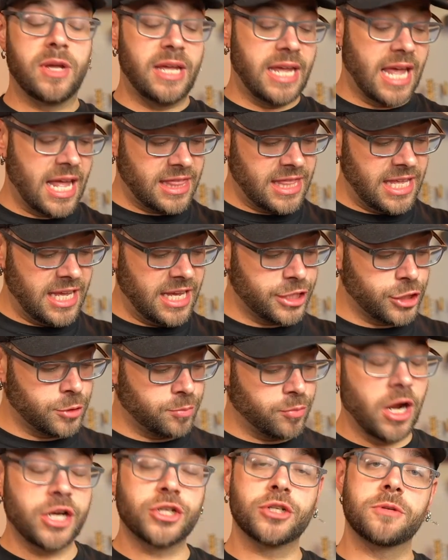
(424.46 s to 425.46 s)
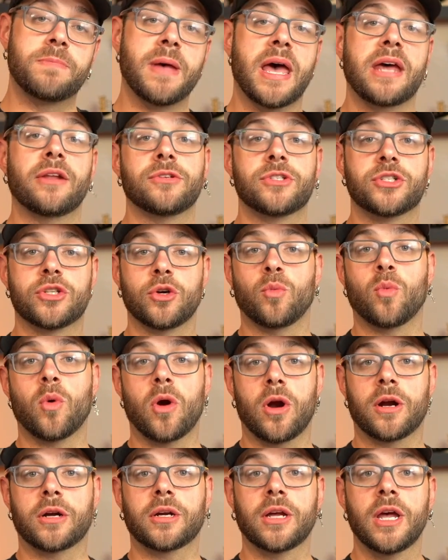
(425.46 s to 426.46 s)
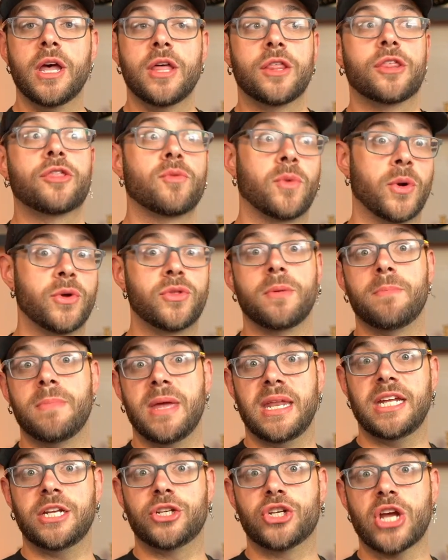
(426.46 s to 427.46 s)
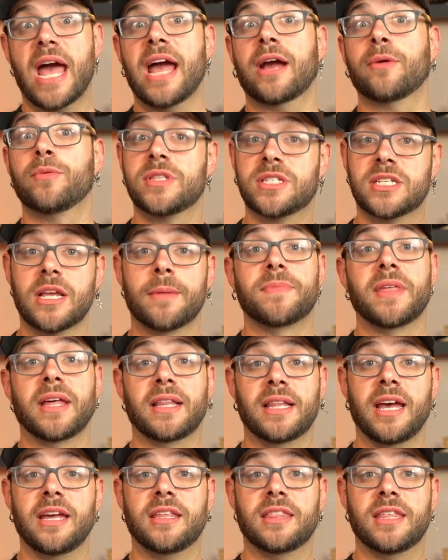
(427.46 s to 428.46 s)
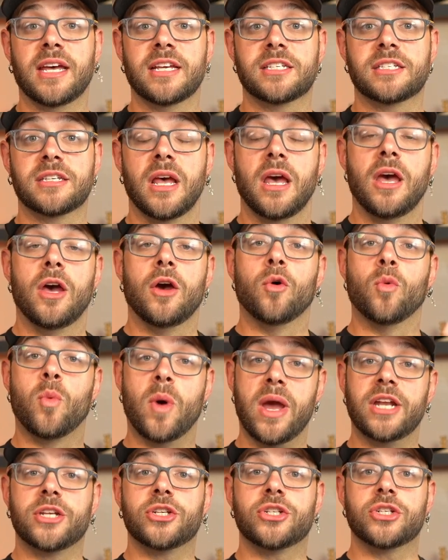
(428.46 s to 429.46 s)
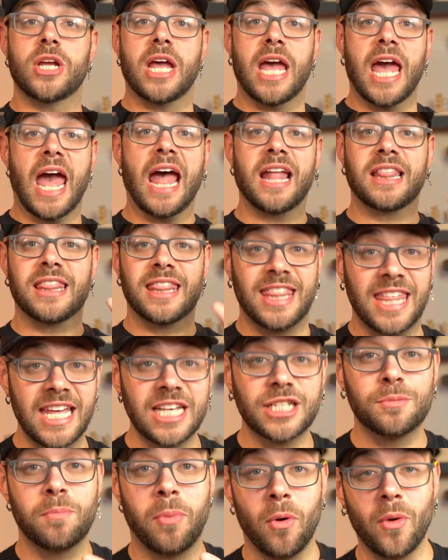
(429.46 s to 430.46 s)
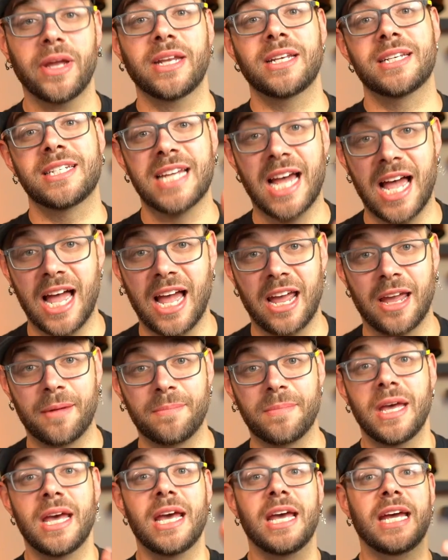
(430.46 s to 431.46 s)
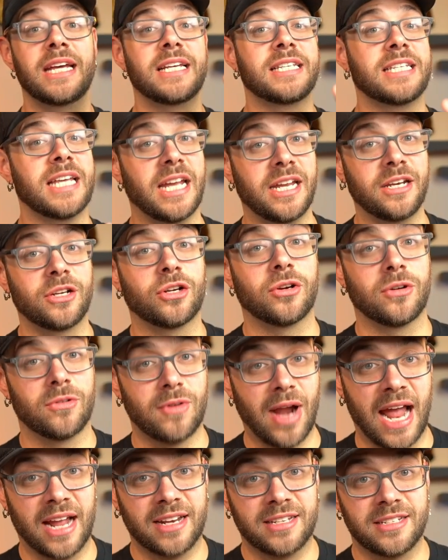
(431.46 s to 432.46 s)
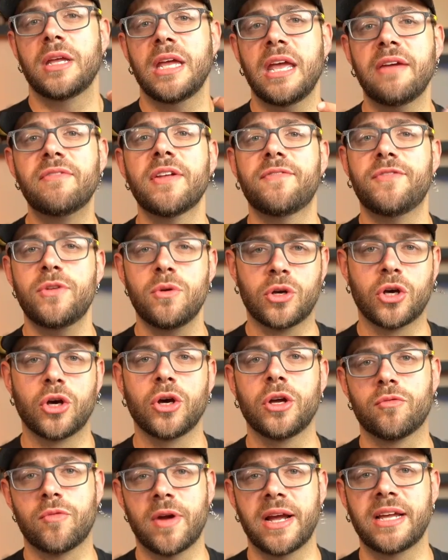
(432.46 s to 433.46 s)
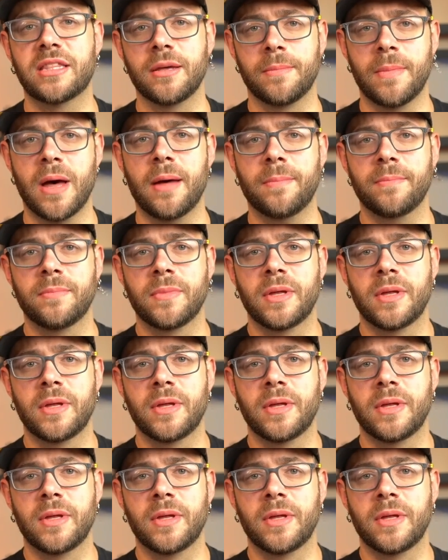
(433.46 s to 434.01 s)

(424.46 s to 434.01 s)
get the expression pedals to work through the MIDI jack with something like this, which at this point in time is incorrect. Even if you could rig them up,